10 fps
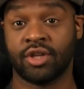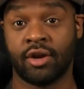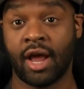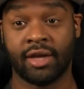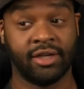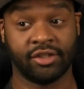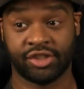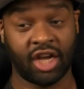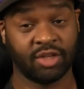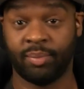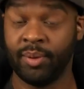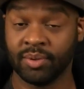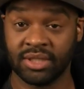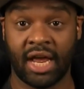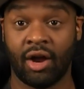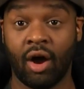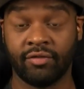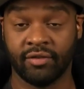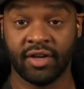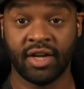that are knocking down shots, but people sag
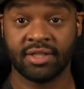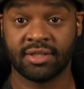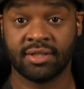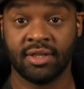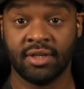off of us.